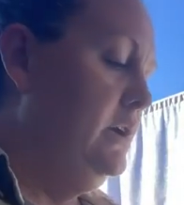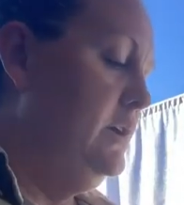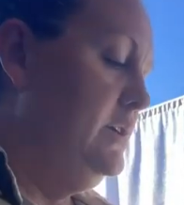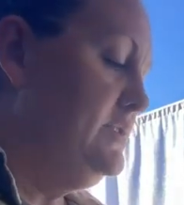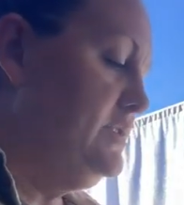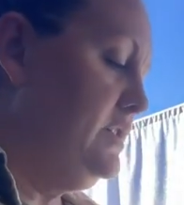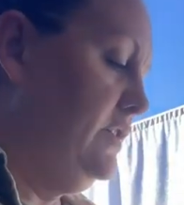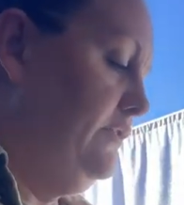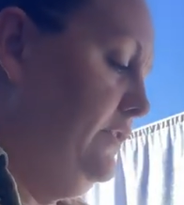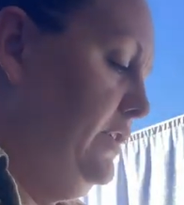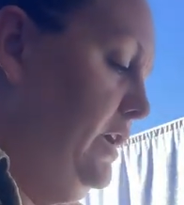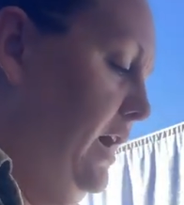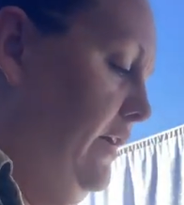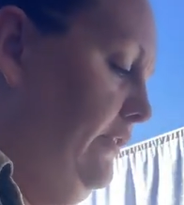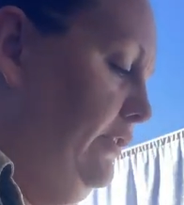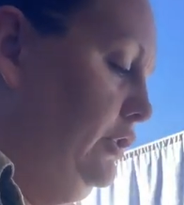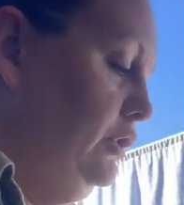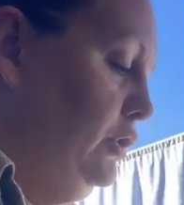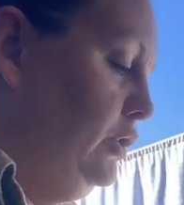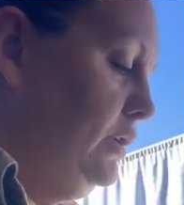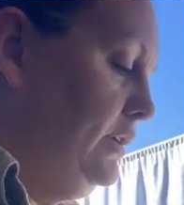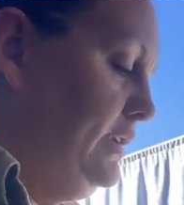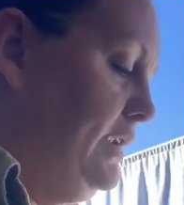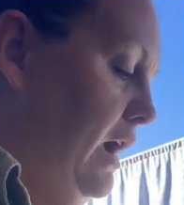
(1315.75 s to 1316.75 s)
So if you have a
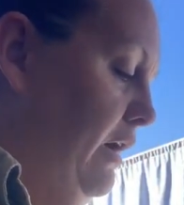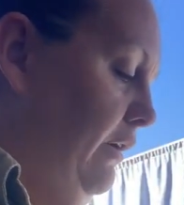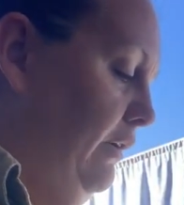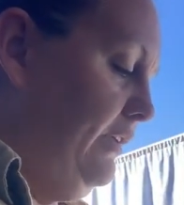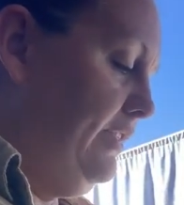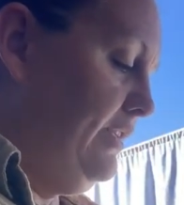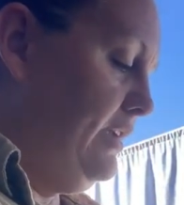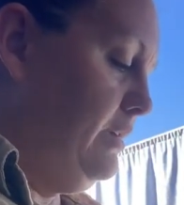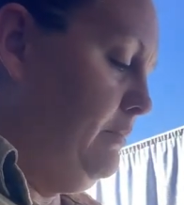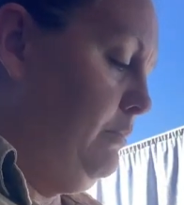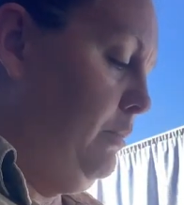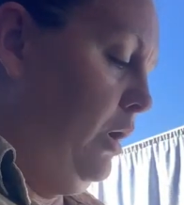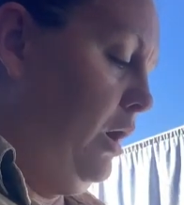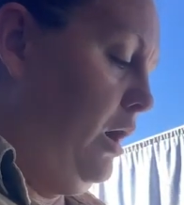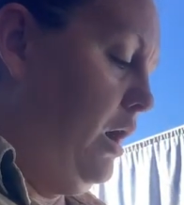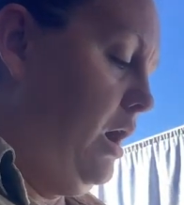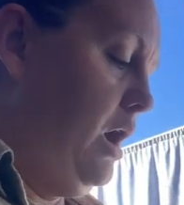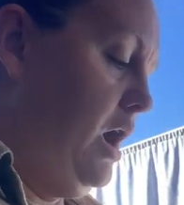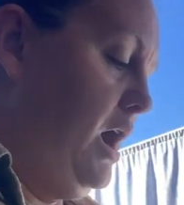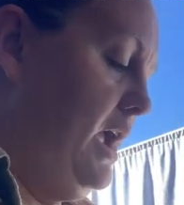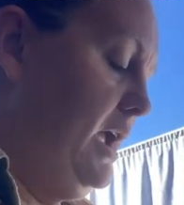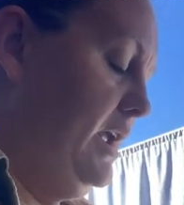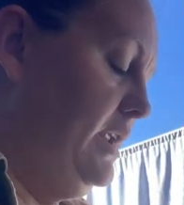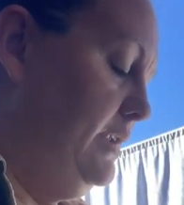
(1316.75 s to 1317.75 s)
look now, I think
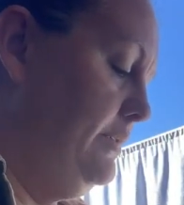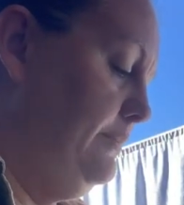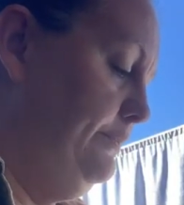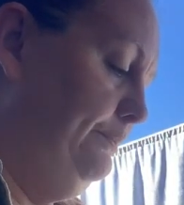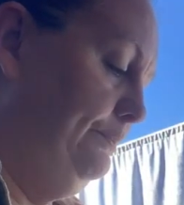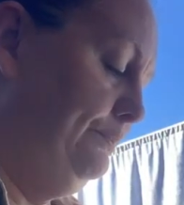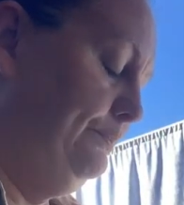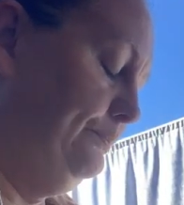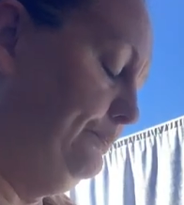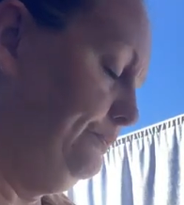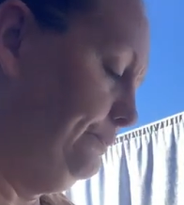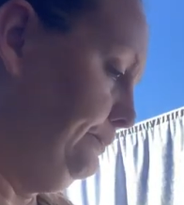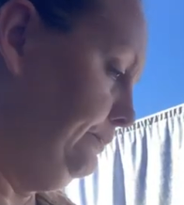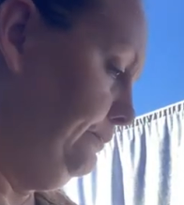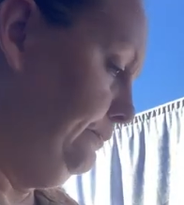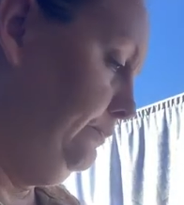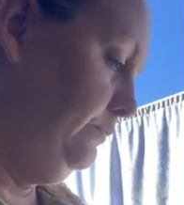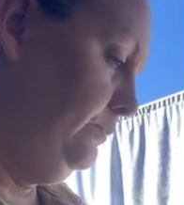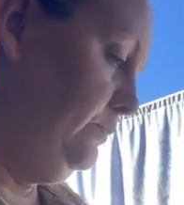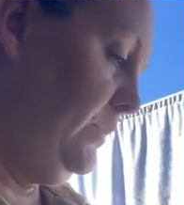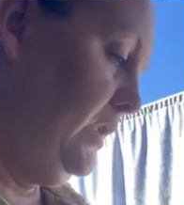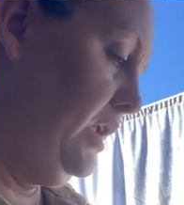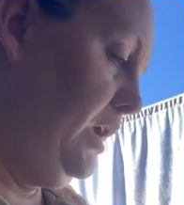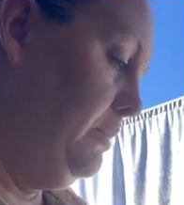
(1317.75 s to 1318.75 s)
mine
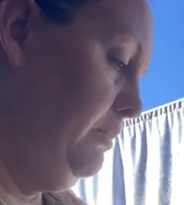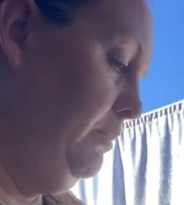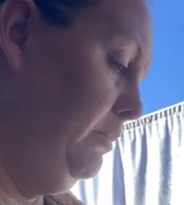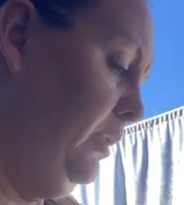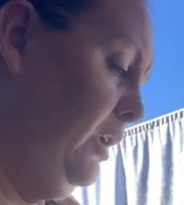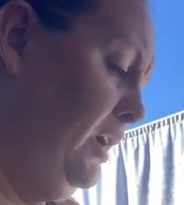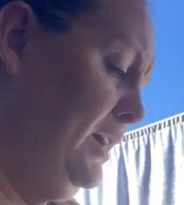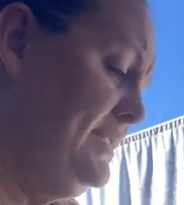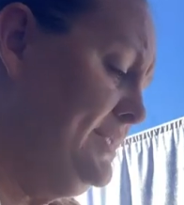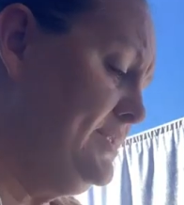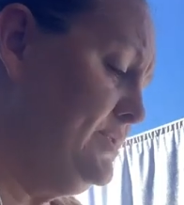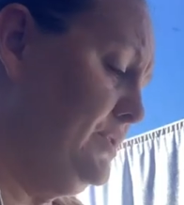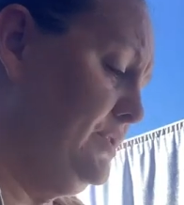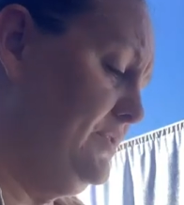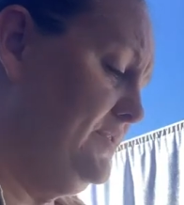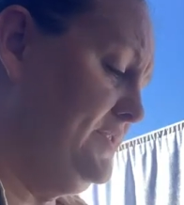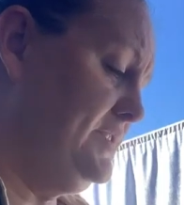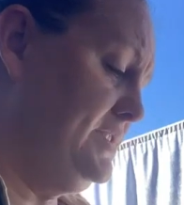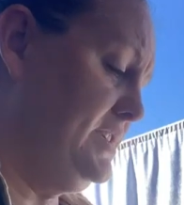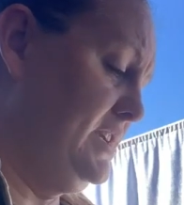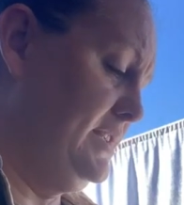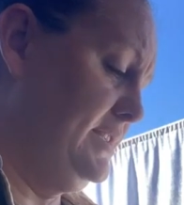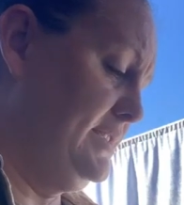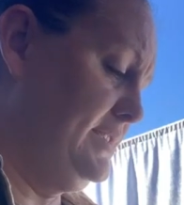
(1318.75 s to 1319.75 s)
sort of
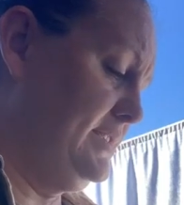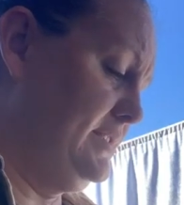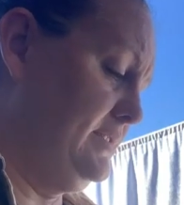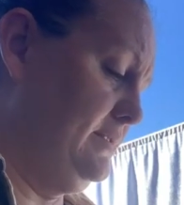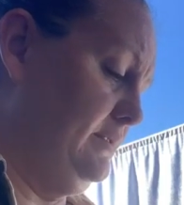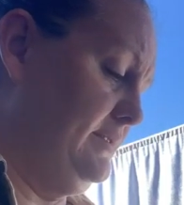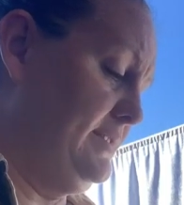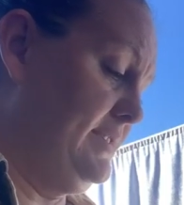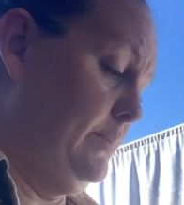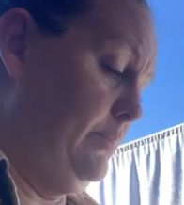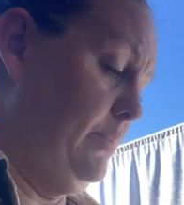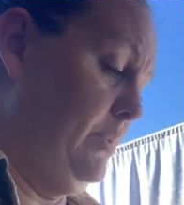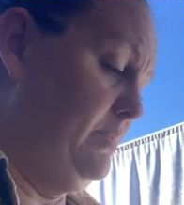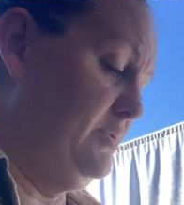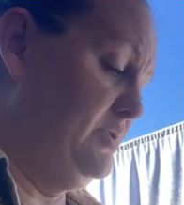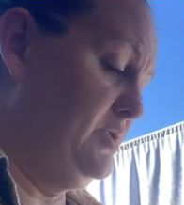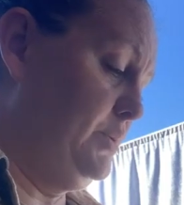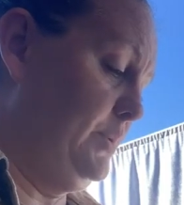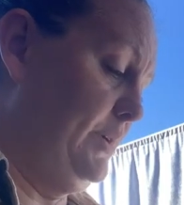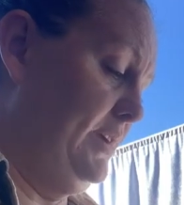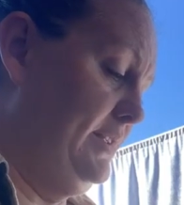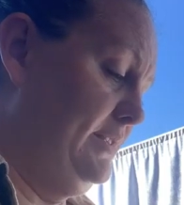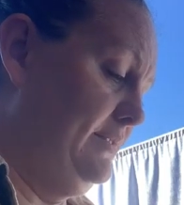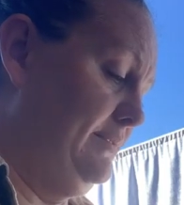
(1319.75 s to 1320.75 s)
sits somewhere
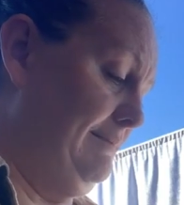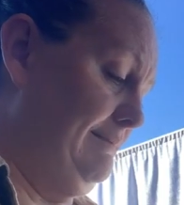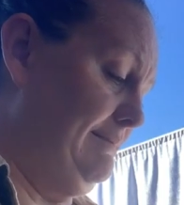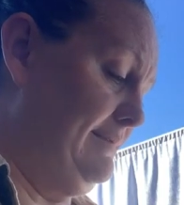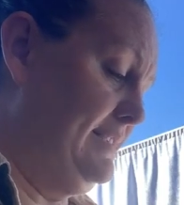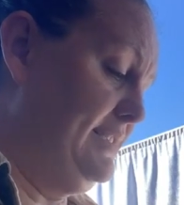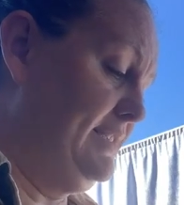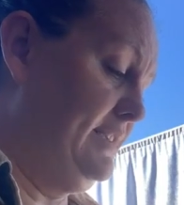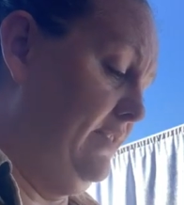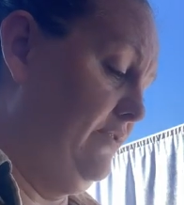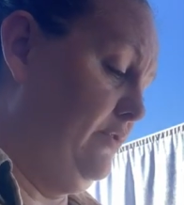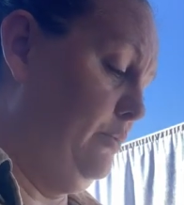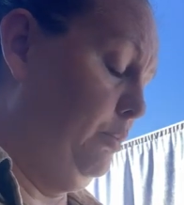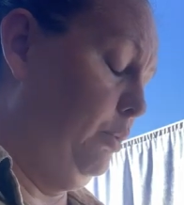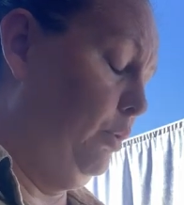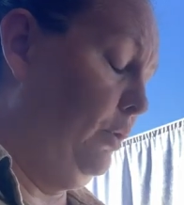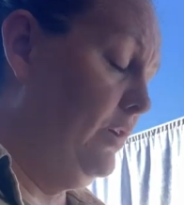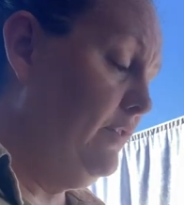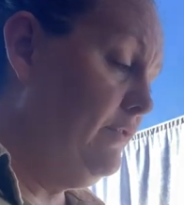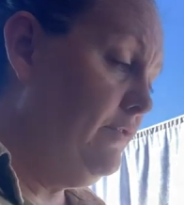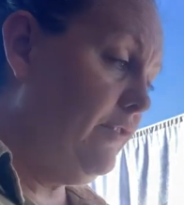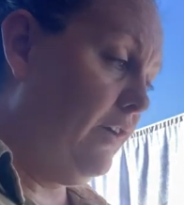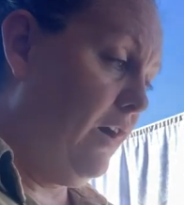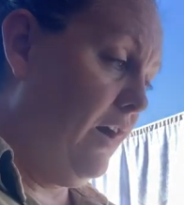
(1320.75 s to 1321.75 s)
between
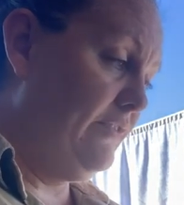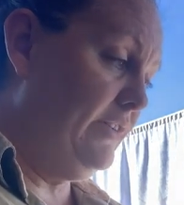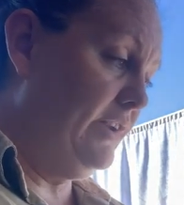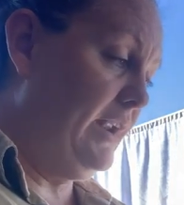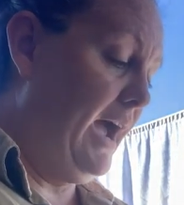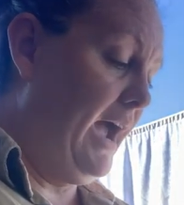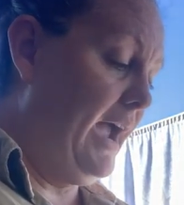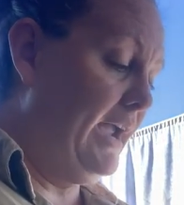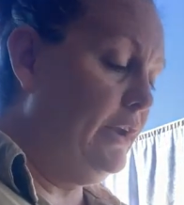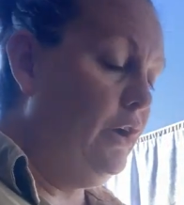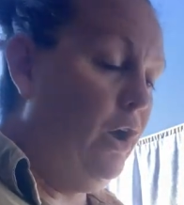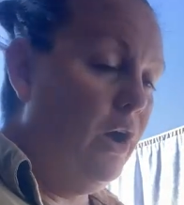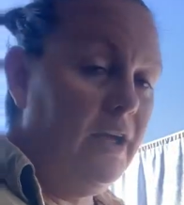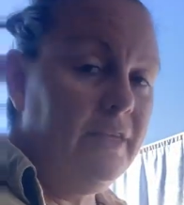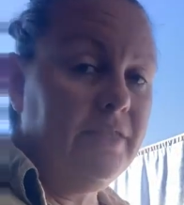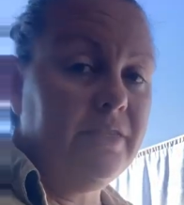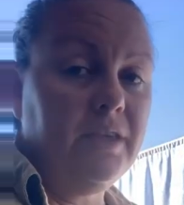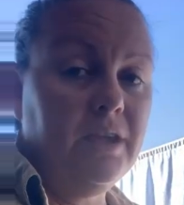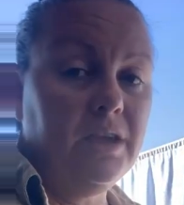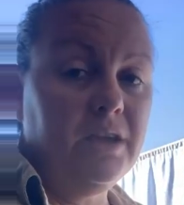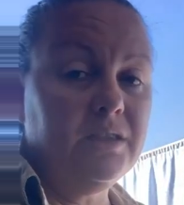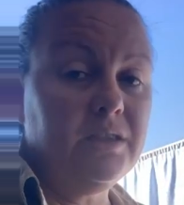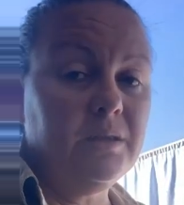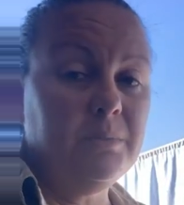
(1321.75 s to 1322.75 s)
7.5 and 8, I
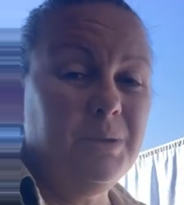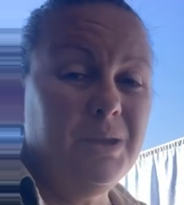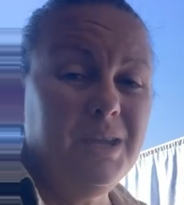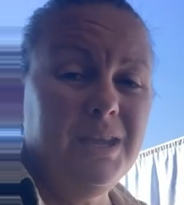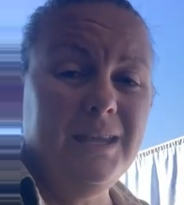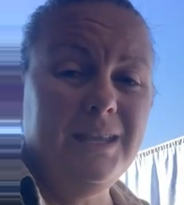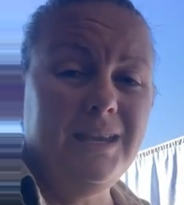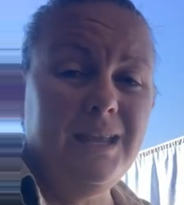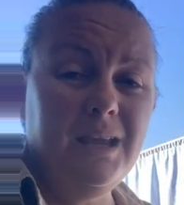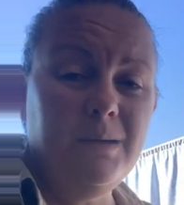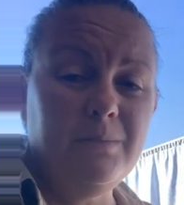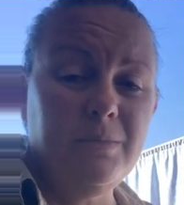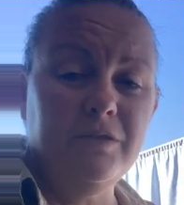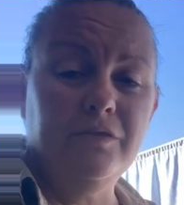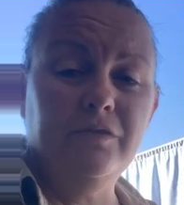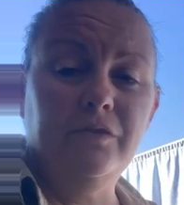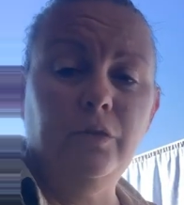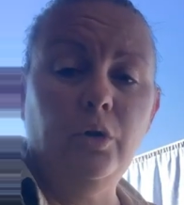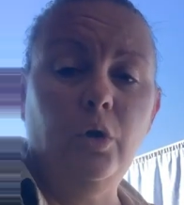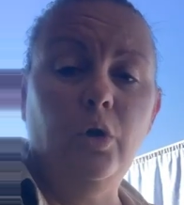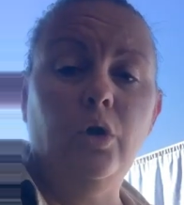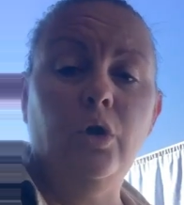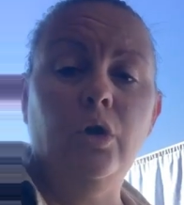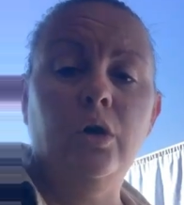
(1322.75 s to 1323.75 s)
think, at the beginning,
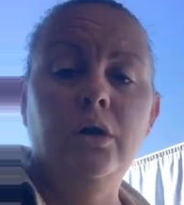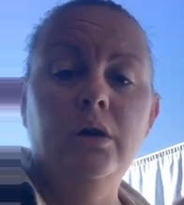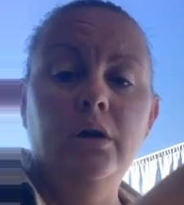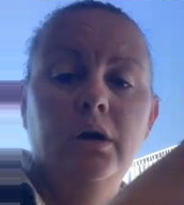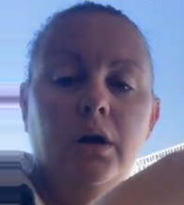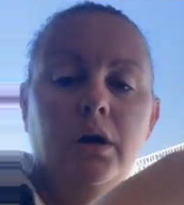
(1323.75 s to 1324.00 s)
before